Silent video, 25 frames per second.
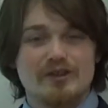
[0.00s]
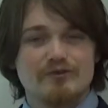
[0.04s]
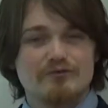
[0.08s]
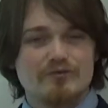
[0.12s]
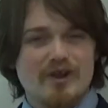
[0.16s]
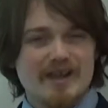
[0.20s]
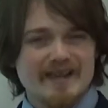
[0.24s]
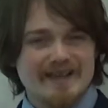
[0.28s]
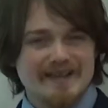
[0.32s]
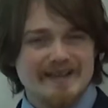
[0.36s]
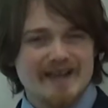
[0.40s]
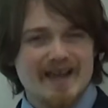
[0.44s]

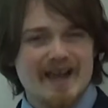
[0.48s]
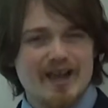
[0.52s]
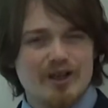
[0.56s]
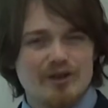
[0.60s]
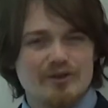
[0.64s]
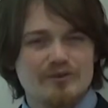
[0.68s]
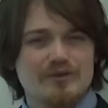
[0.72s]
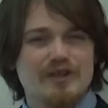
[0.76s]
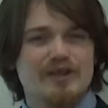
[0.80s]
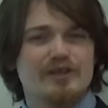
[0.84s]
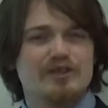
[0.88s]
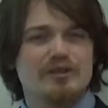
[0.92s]
Right
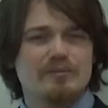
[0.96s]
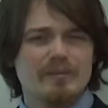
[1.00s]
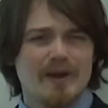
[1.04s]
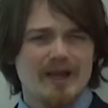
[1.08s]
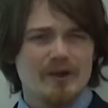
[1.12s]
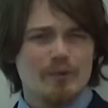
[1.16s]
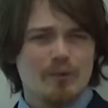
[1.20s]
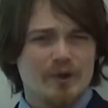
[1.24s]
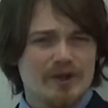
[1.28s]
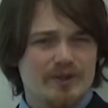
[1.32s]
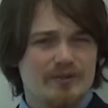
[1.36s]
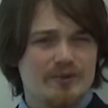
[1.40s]
now, you
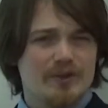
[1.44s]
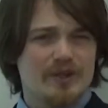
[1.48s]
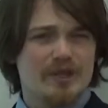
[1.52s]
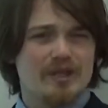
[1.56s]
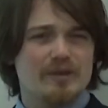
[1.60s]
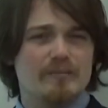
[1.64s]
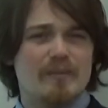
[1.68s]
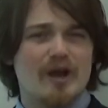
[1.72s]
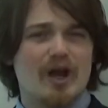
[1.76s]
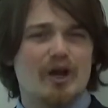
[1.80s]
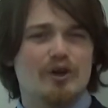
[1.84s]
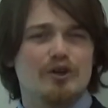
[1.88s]
might want to
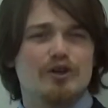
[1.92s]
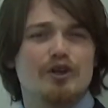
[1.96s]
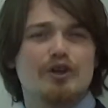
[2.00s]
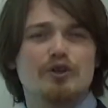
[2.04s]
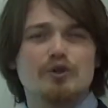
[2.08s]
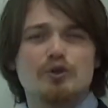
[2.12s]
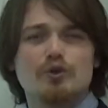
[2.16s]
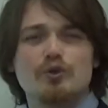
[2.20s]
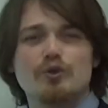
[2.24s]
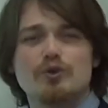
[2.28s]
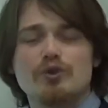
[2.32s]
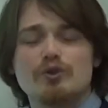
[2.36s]
think about
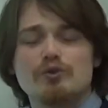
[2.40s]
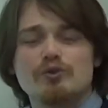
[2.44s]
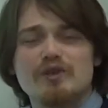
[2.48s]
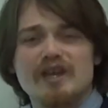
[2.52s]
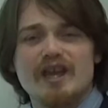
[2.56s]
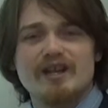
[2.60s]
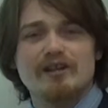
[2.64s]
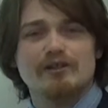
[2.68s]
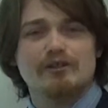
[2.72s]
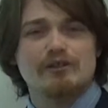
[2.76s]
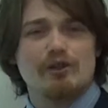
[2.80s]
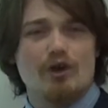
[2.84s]
who you
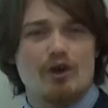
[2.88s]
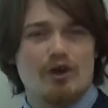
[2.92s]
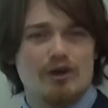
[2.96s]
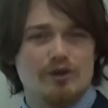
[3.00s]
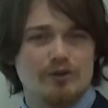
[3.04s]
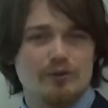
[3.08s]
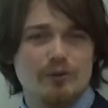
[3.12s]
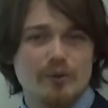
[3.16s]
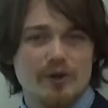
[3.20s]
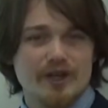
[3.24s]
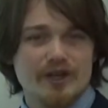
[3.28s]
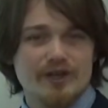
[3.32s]
get
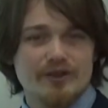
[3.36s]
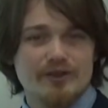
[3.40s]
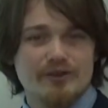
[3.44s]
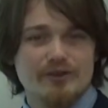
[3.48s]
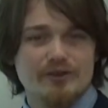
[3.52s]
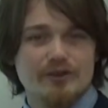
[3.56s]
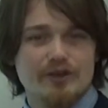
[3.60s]
along with,